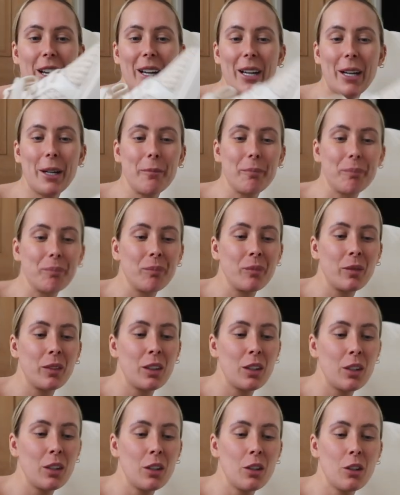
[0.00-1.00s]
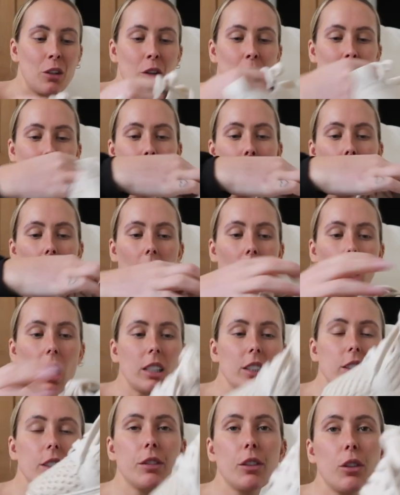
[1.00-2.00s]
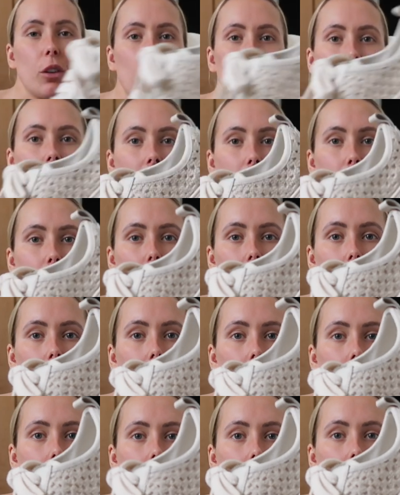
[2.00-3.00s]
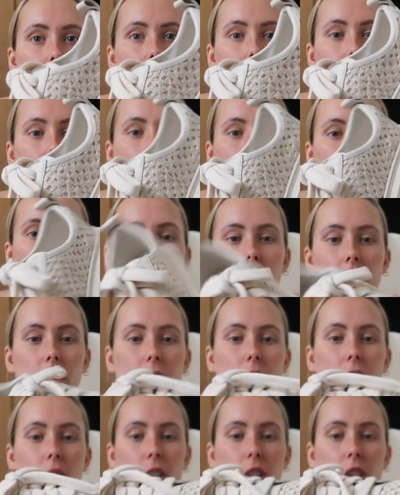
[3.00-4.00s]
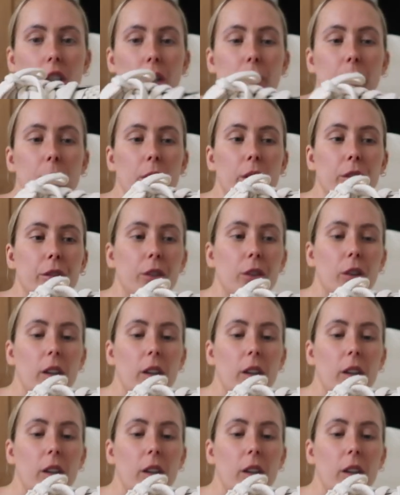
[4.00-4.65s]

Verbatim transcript: Um, but I just thought they were so beautiful.